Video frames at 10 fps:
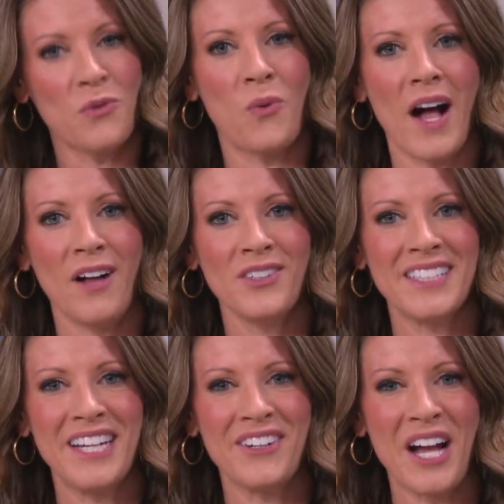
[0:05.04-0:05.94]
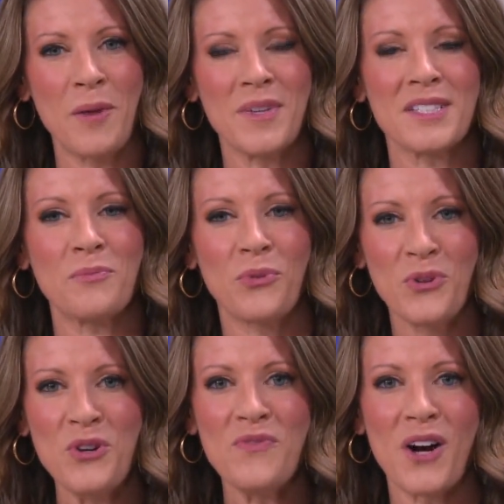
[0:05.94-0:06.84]
well. And here to help us
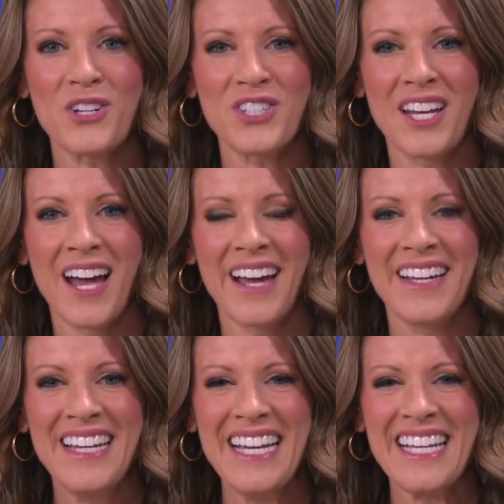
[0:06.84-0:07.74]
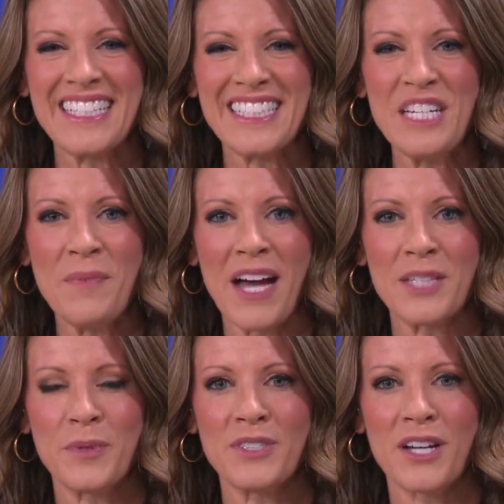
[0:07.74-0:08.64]
improve our shut eye is sleep
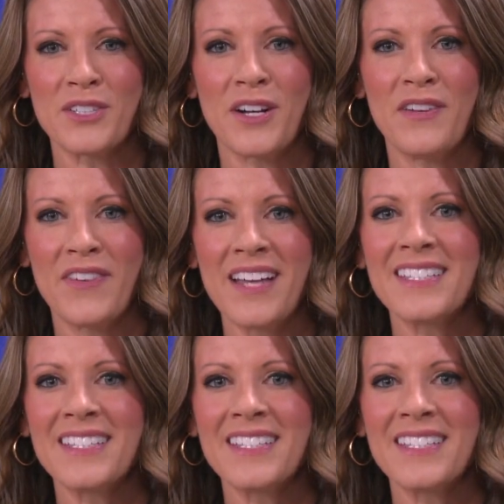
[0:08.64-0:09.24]
expert Doctor Hafez